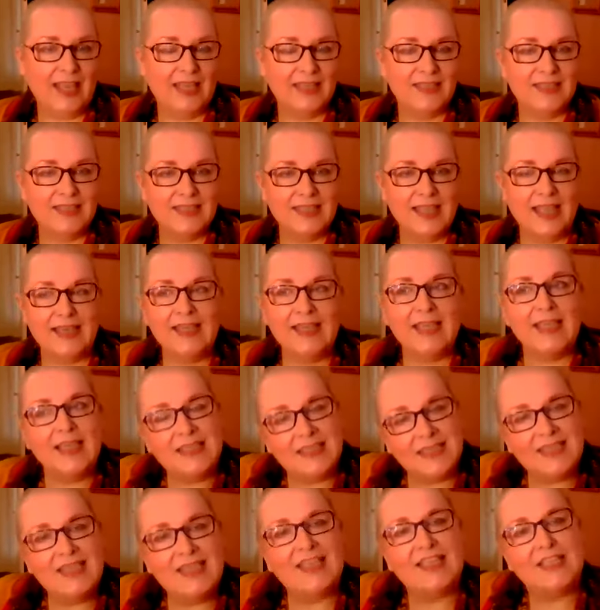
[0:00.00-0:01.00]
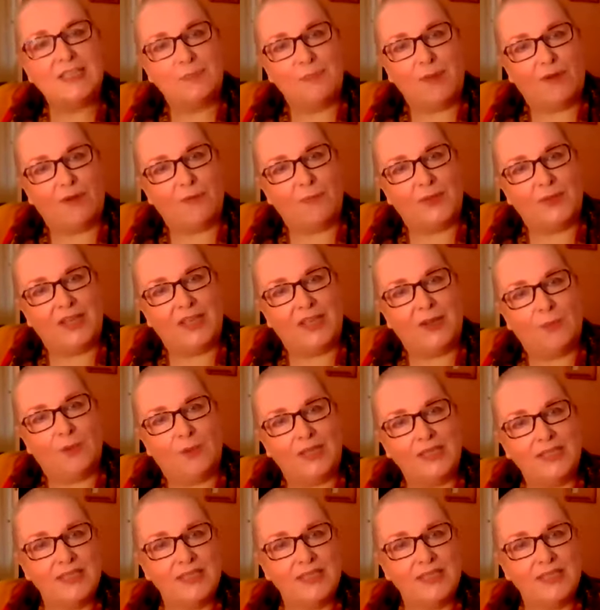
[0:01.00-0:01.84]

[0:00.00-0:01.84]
And it is an experiment in a way.